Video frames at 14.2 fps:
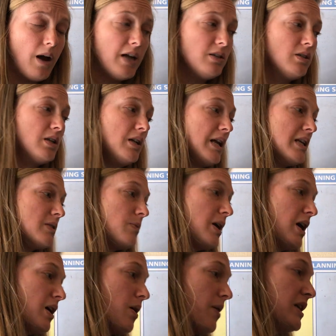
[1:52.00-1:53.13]
question is we
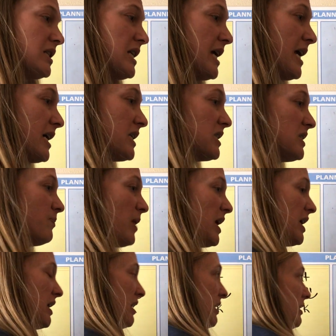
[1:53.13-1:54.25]
are going to
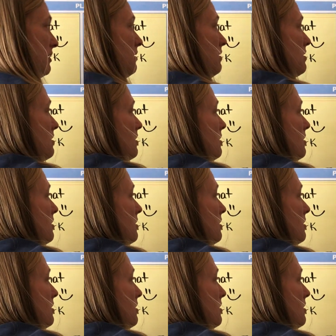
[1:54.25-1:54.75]
expand